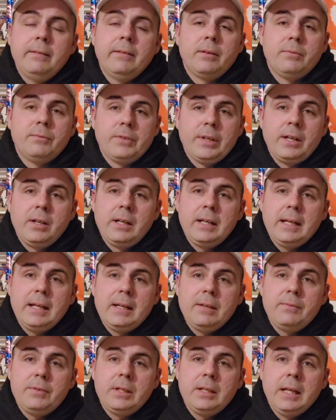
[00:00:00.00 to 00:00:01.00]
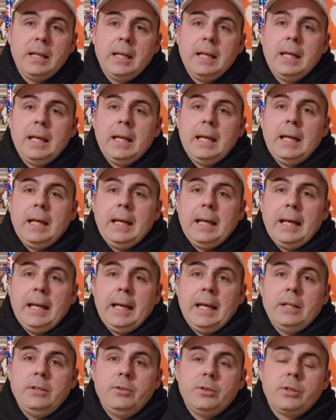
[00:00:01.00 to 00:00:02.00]
They're very heavy,
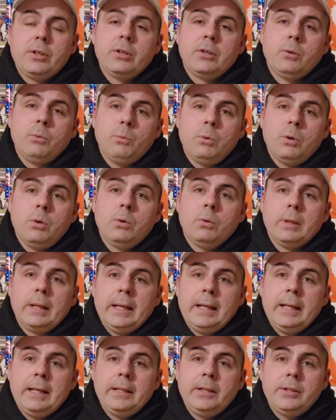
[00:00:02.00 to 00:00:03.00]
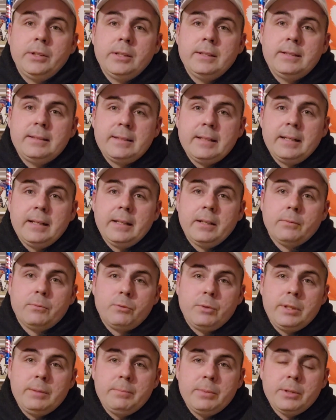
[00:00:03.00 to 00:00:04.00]
and you're going to want a good set
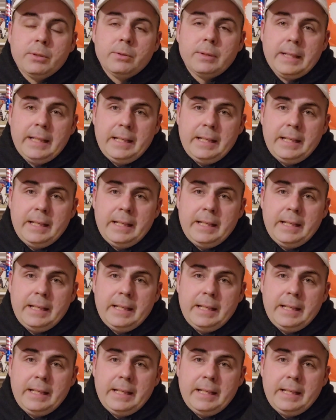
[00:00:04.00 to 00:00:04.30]
of rebuilt